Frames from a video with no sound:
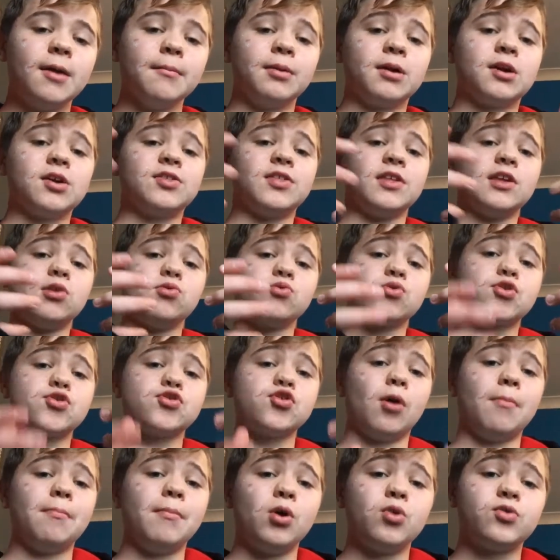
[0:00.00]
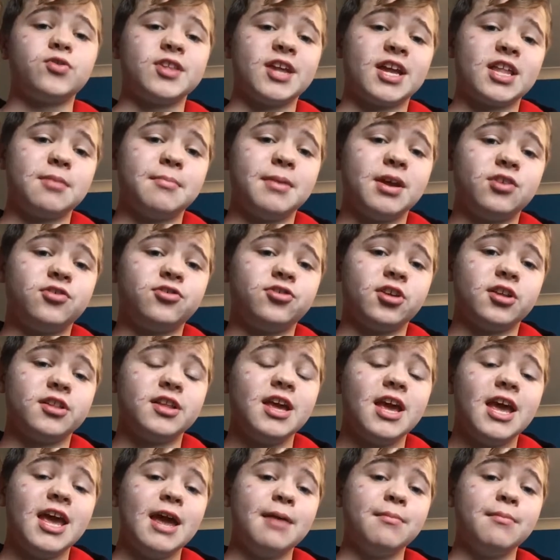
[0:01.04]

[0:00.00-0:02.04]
because they use stop motion animation.